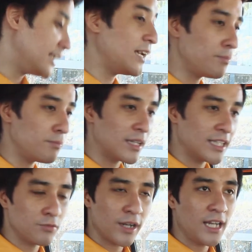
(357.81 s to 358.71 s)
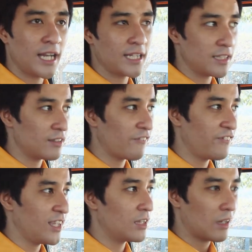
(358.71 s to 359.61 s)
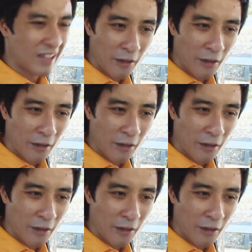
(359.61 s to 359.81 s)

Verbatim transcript: deep but it's very light the feel.